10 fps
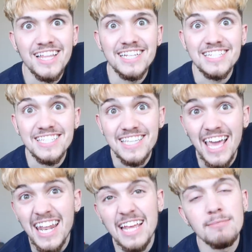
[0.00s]
let's
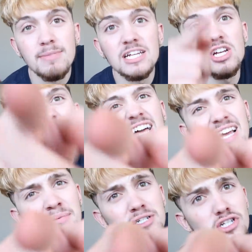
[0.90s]
get it. Make sure you
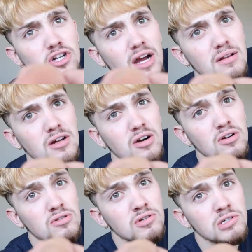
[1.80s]
like, comment, and subscribe though.
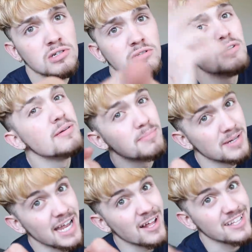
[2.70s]

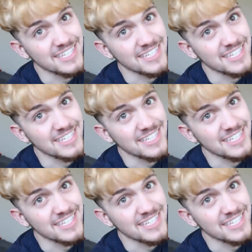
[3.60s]
But now